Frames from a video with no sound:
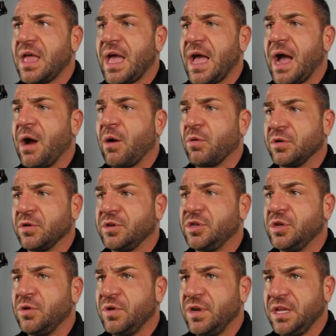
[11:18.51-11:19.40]
our
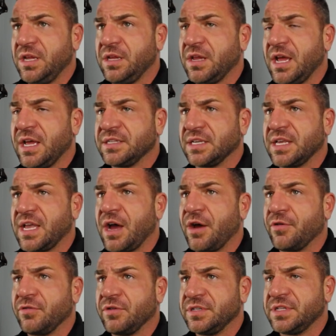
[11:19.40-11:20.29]
duty as a
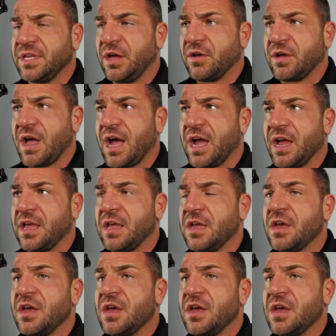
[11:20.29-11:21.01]
counter intel guy,